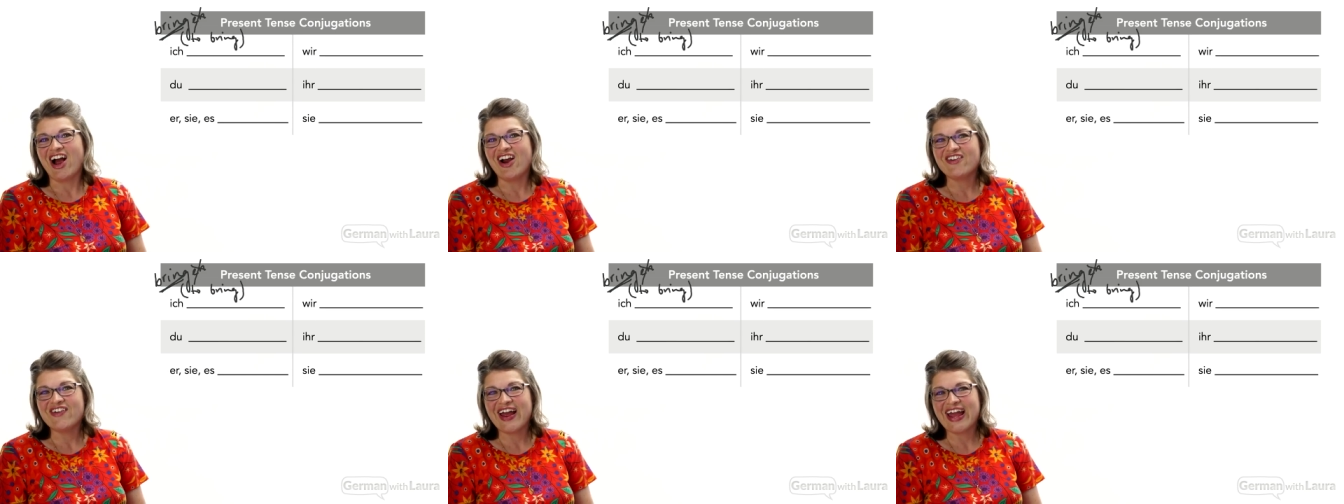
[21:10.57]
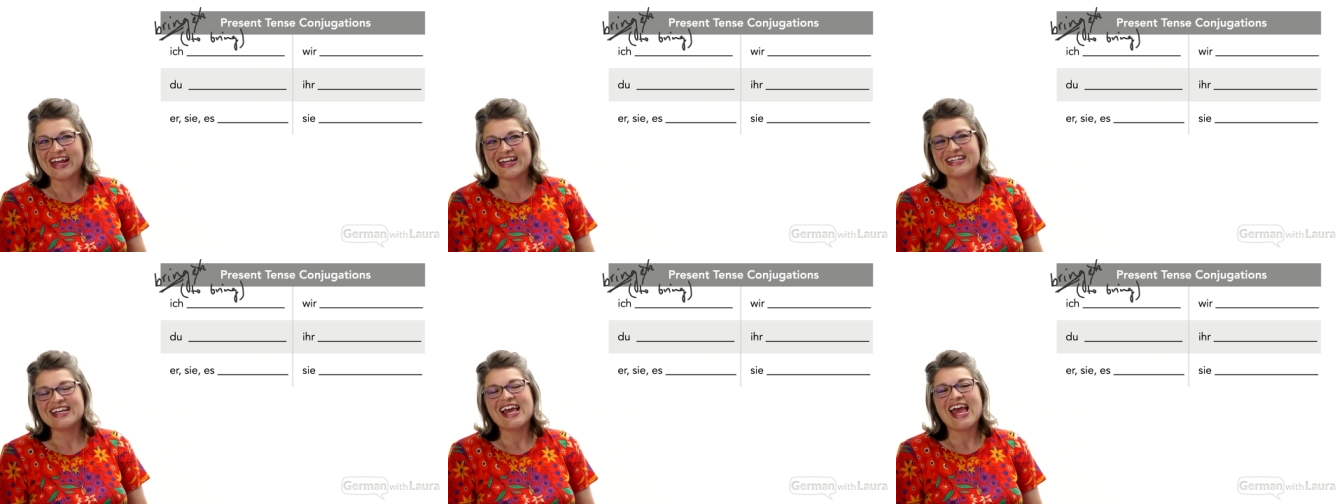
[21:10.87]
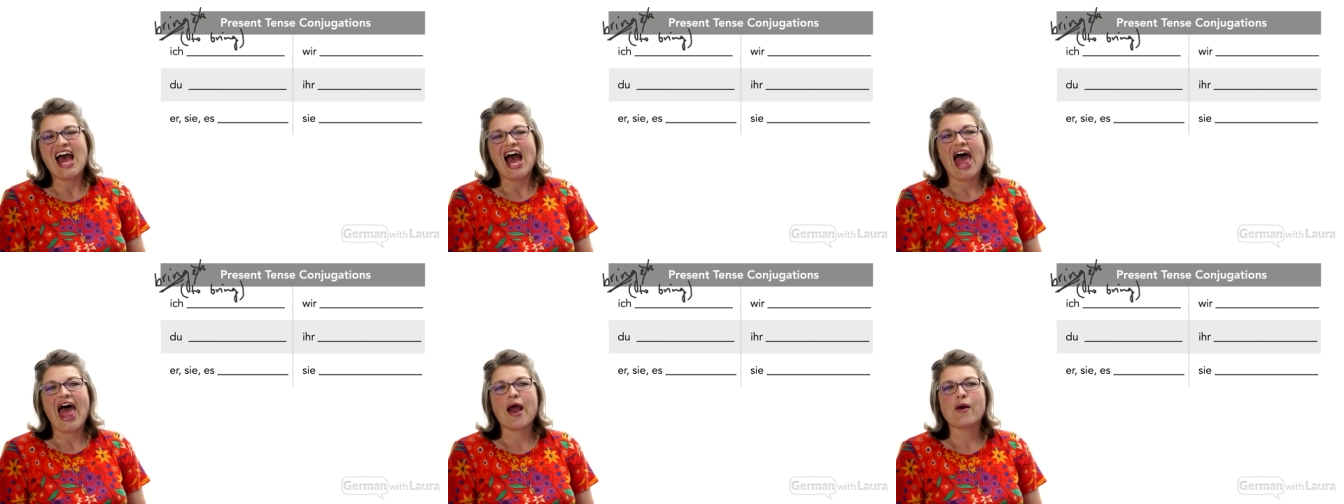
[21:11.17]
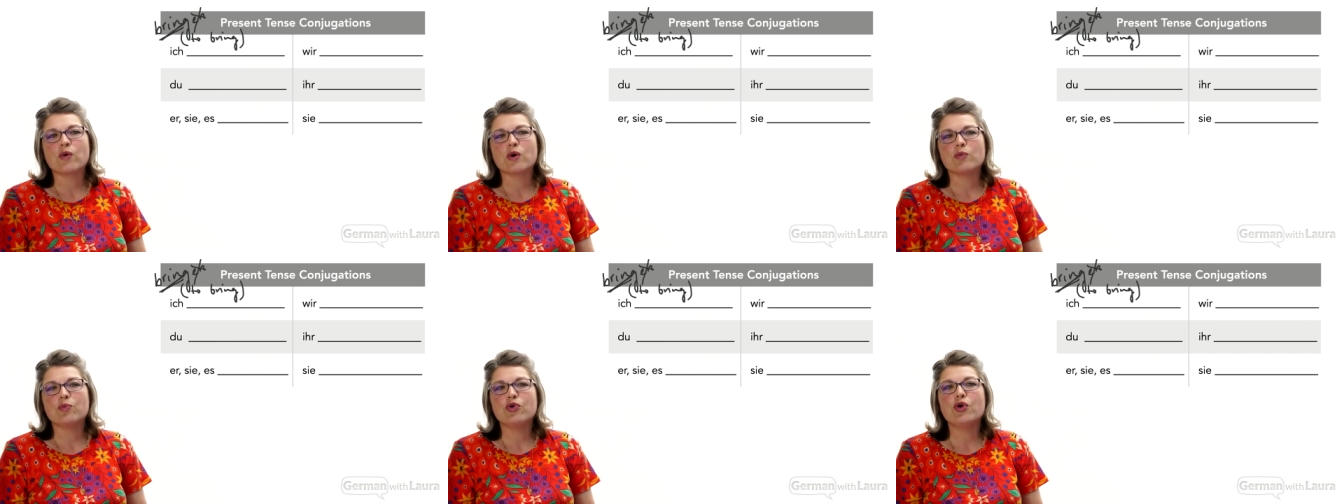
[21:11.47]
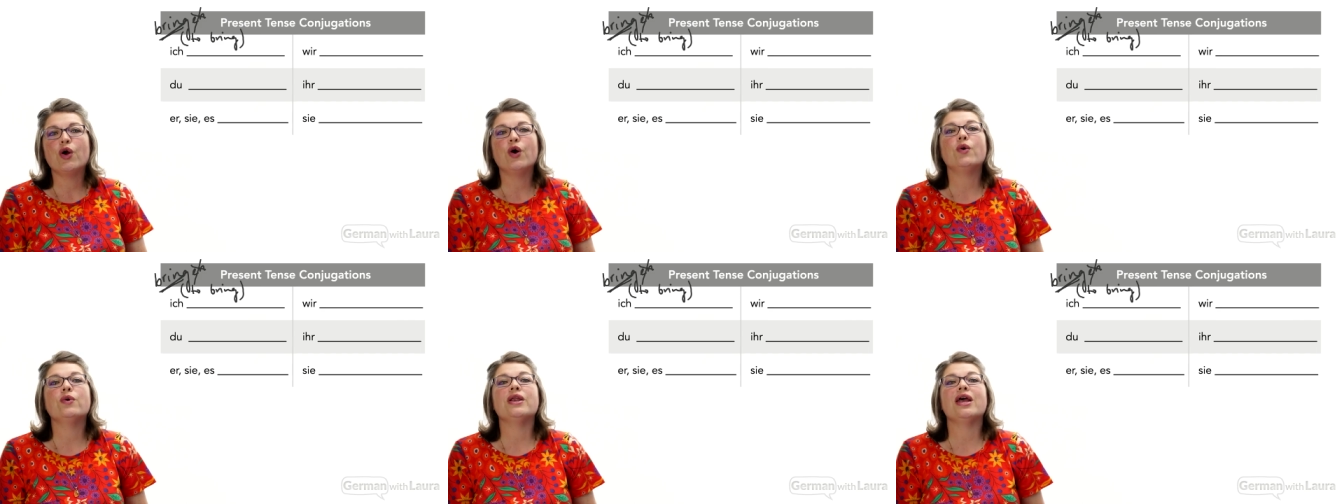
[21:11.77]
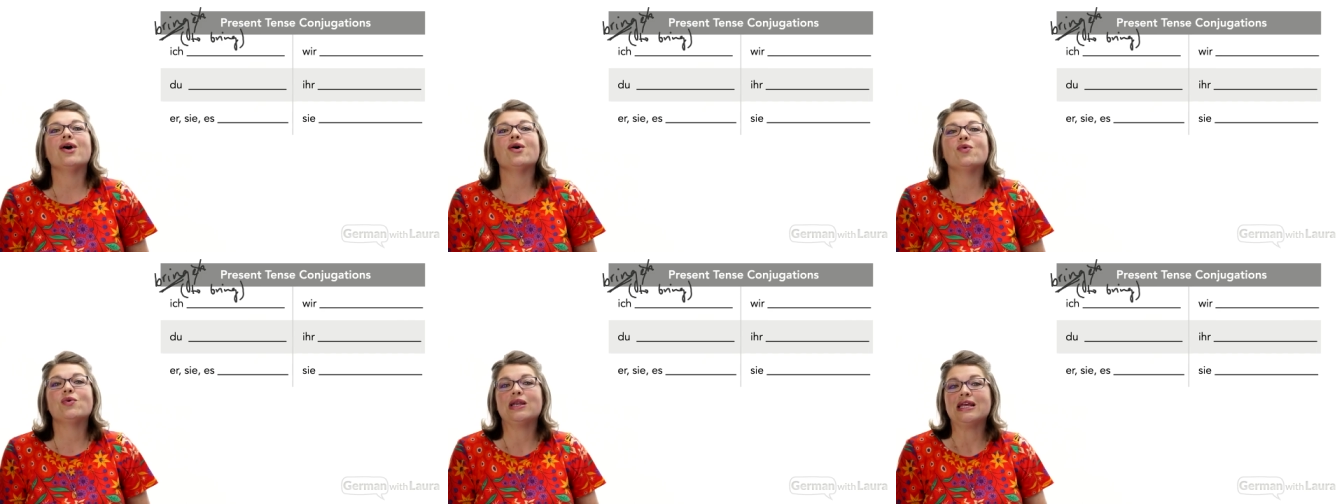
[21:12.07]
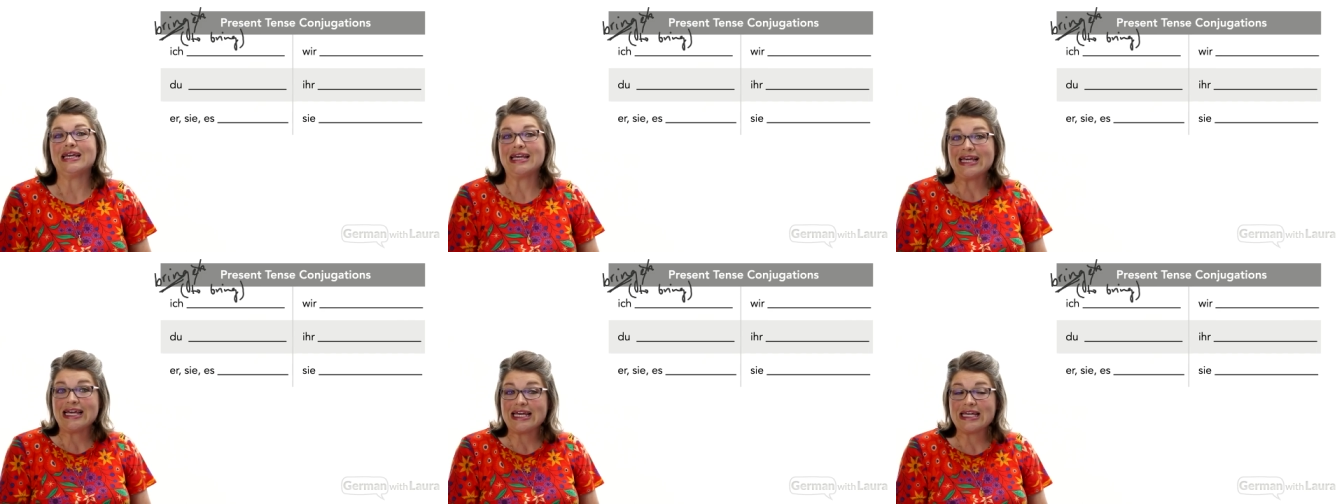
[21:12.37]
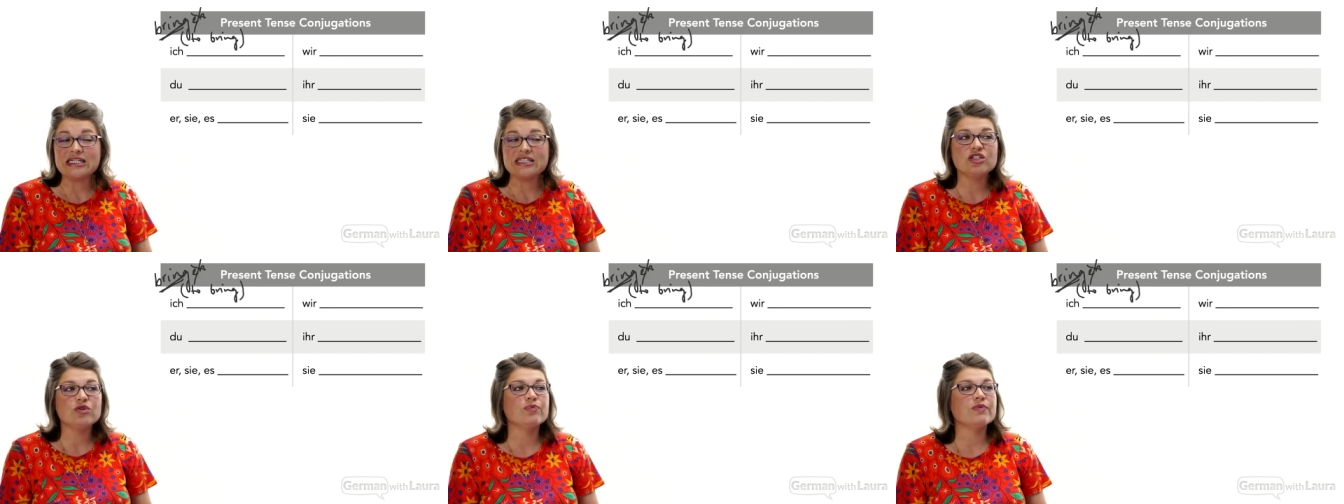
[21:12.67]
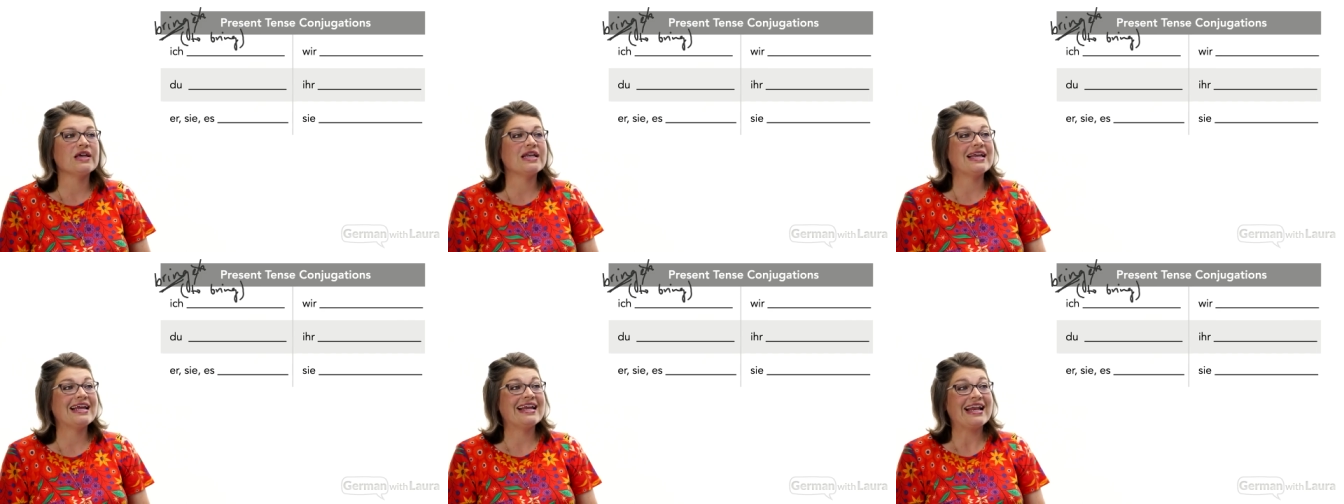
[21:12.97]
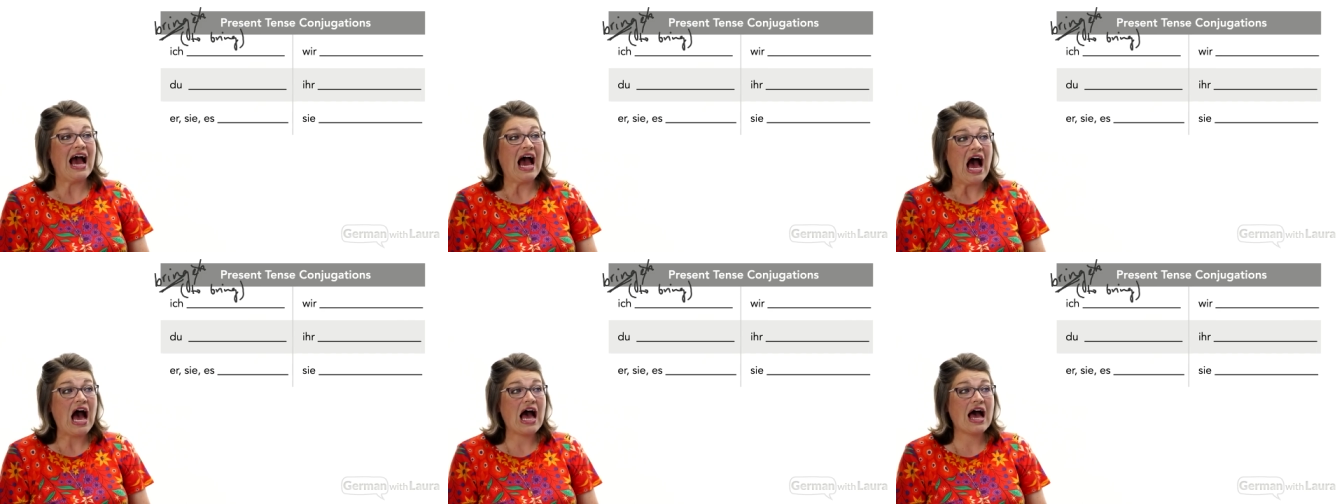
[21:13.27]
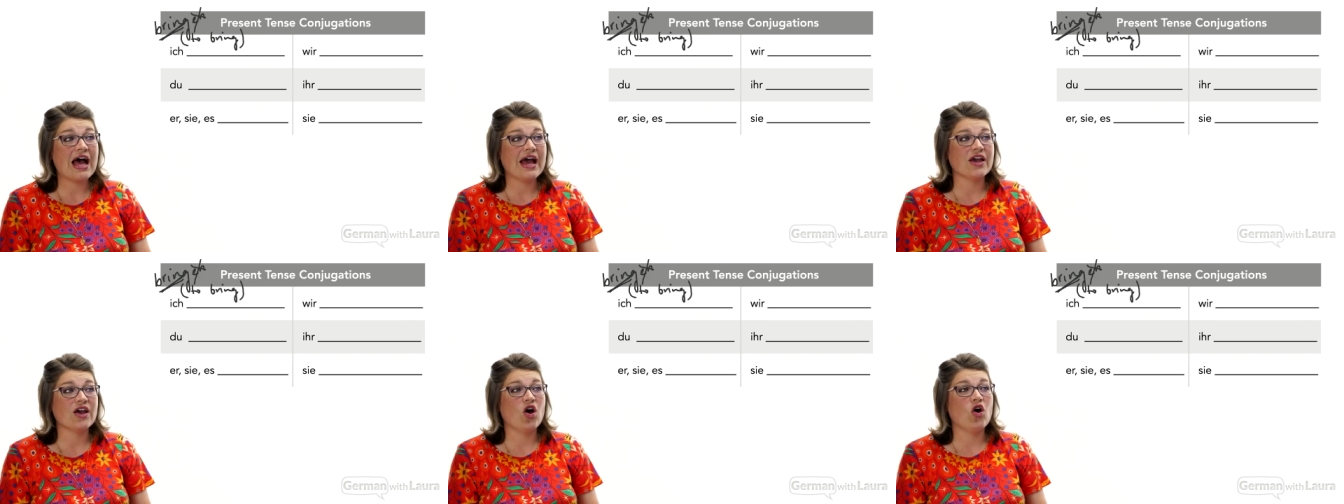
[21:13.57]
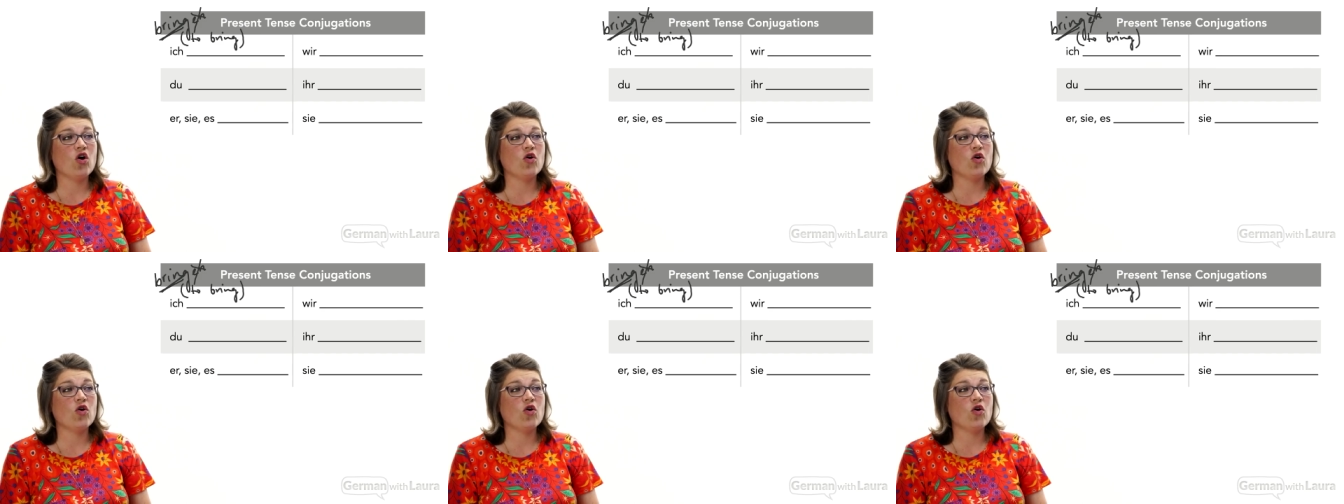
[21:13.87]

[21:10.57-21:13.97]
All right, our pronoun ich, meaning I,